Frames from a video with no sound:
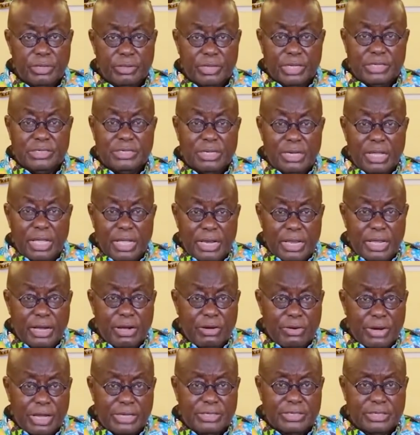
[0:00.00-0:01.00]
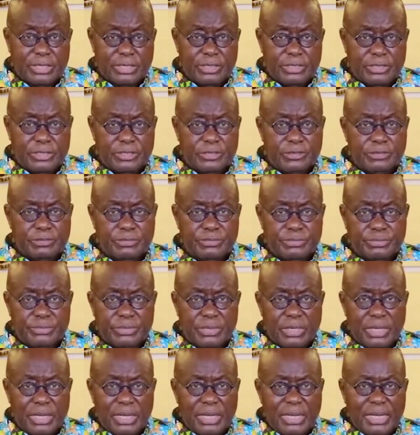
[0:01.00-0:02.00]
This learning crisis
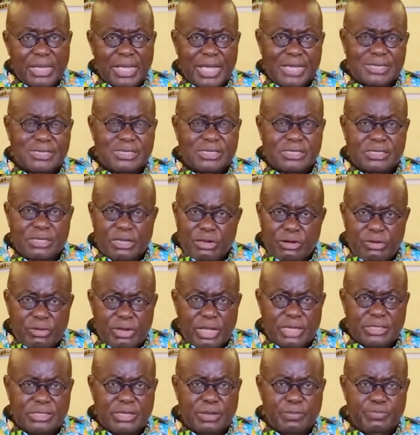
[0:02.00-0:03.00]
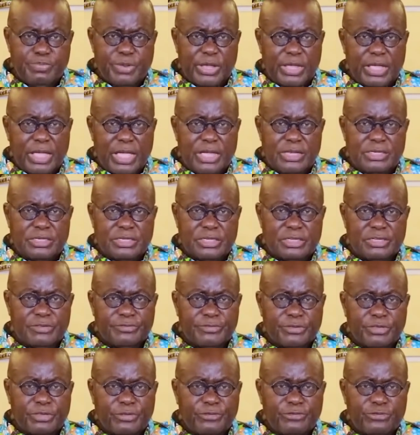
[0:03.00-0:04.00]
has serious
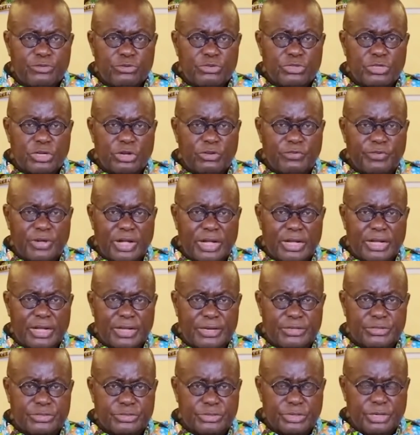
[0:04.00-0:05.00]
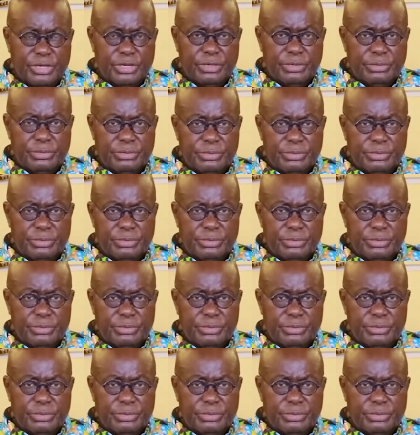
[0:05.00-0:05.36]
implications for the future of our country.